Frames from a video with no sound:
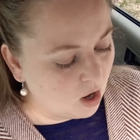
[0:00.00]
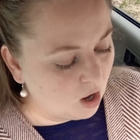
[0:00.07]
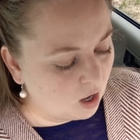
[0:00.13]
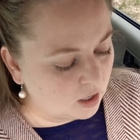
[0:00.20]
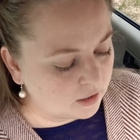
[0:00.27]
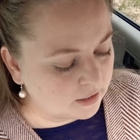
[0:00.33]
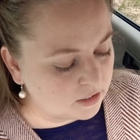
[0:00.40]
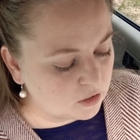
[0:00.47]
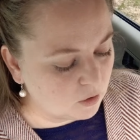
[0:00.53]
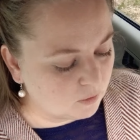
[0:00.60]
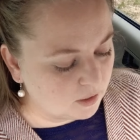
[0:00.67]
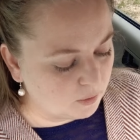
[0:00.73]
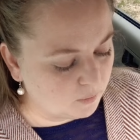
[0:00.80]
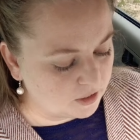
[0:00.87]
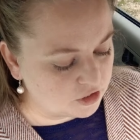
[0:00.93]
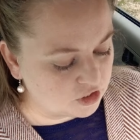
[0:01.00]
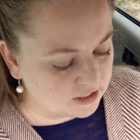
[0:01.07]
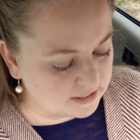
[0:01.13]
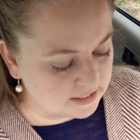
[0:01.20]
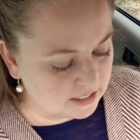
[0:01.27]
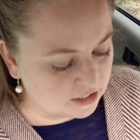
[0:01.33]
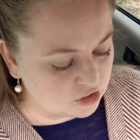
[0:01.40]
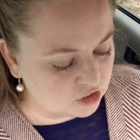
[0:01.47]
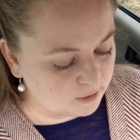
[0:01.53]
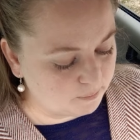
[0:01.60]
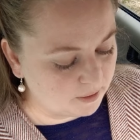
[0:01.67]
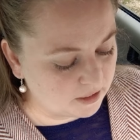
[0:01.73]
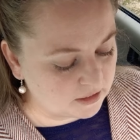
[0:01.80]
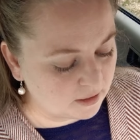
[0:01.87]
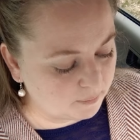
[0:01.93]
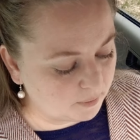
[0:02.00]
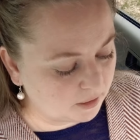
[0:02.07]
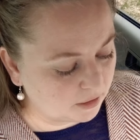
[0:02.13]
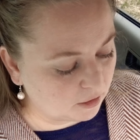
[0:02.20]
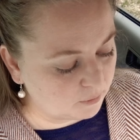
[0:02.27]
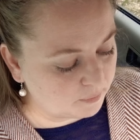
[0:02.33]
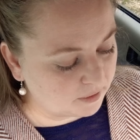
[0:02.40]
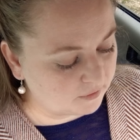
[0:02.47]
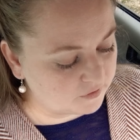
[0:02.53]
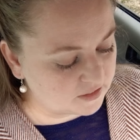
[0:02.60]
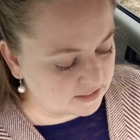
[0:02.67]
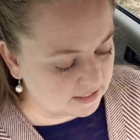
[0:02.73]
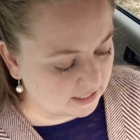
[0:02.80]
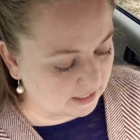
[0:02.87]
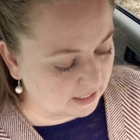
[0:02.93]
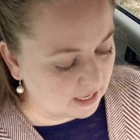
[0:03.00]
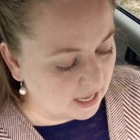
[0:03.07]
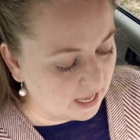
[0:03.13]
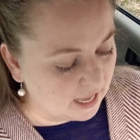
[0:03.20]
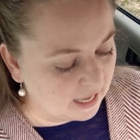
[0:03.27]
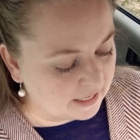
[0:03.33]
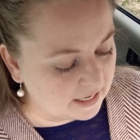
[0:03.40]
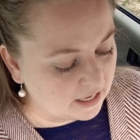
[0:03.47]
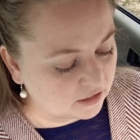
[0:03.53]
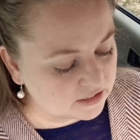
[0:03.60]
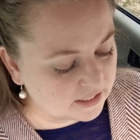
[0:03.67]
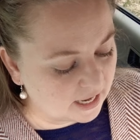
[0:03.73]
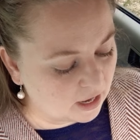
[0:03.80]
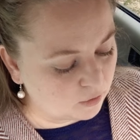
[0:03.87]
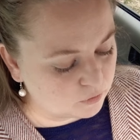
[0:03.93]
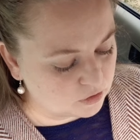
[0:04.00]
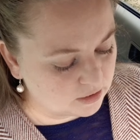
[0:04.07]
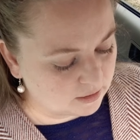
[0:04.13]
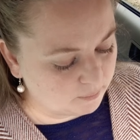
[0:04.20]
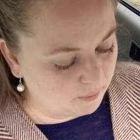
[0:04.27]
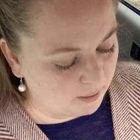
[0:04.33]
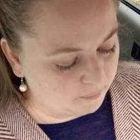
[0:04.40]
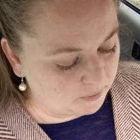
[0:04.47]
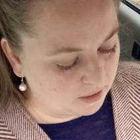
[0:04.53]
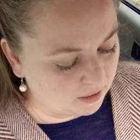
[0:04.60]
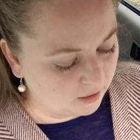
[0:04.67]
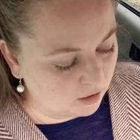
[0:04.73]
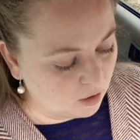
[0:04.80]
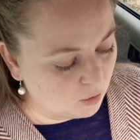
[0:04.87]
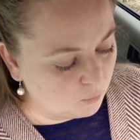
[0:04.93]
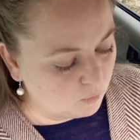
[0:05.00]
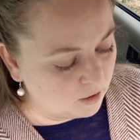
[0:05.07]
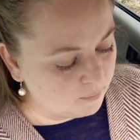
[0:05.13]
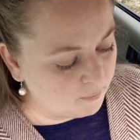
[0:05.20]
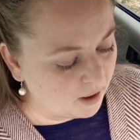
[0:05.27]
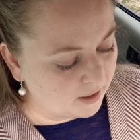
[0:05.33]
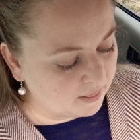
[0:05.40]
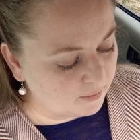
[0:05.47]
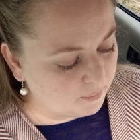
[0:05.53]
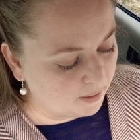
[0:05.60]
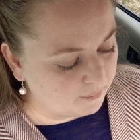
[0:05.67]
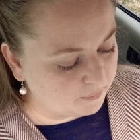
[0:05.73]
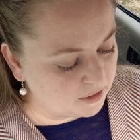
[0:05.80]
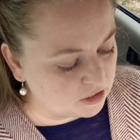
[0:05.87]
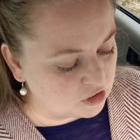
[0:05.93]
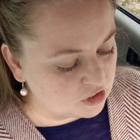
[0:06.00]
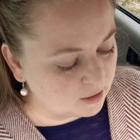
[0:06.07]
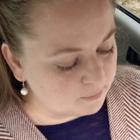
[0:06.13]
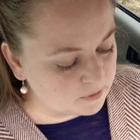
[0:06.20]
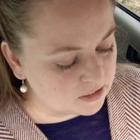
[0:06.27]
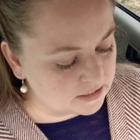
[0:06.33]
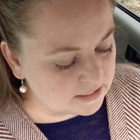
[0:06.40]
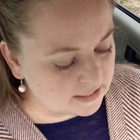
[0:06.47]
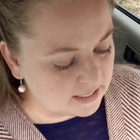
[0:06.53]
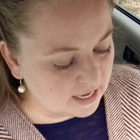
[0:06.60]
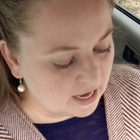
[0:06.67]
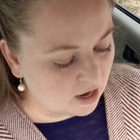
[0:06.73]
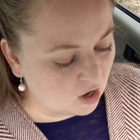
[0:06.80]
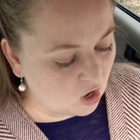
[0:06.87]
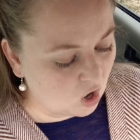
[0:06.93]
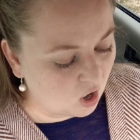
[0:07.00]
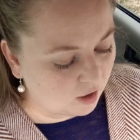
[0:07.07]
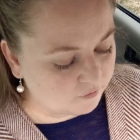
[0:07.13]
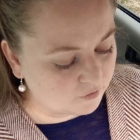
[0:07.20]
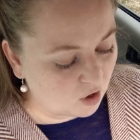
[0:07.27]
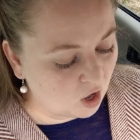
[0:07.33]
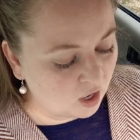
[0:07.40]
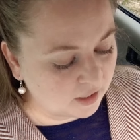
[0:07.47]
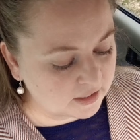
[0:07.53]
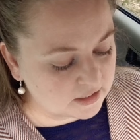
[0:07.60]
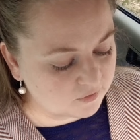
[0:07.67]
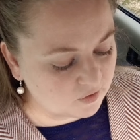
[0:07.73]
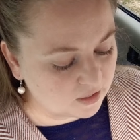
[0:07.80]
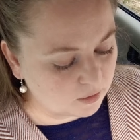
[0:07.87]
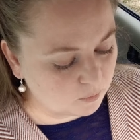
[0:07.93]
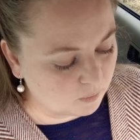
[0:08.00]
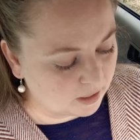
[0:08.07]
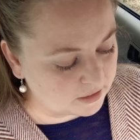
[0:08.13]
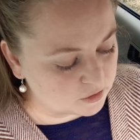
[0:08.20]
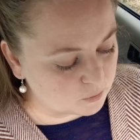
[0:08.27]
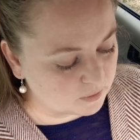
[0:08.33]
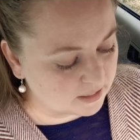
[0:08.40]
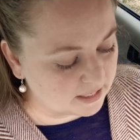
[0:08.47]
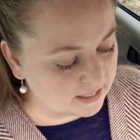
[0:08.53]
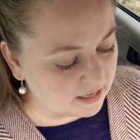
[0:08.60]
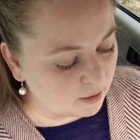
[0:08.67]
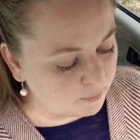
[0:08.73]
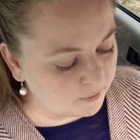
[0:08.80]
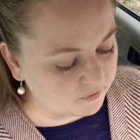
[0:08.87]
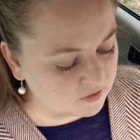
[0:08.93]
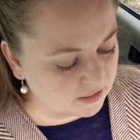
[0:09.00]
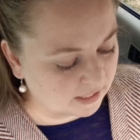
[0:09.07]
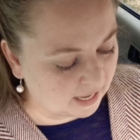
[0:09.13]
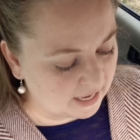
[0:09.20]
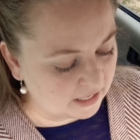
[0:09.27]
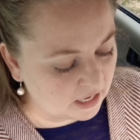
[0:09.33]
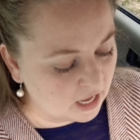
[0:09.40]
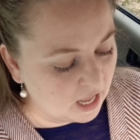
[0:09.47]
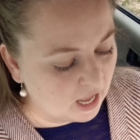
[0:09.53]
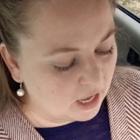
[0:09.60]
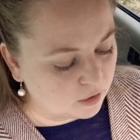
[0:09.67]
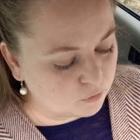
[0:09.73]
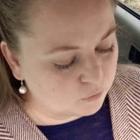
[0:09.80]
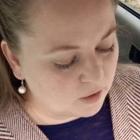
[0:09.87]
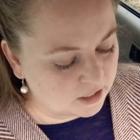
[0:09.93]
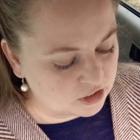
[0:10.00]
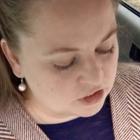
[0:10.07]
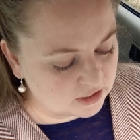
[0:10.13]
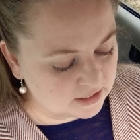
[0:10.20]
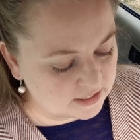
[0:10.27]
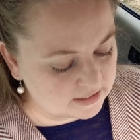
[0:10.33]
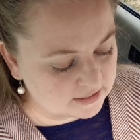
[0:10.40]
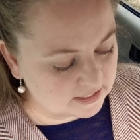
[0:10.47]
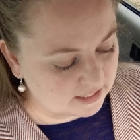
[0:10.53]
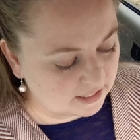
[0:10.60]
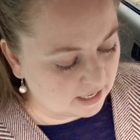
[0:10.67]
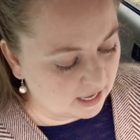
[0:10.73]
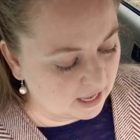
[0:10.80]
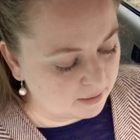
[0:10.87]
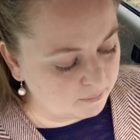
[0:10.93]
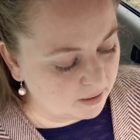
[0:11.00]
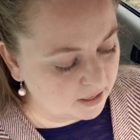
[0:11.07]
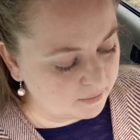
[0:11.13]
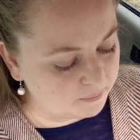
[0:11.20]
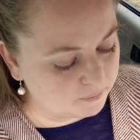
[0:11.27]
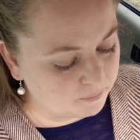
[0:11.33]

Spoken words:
Hardly knowing what she did, she picked up a little bit of stick and held it out to the puppy, whereupon the puppy jumped into the air off all its feet at once with a yelp of delight, and rushed at the stick and made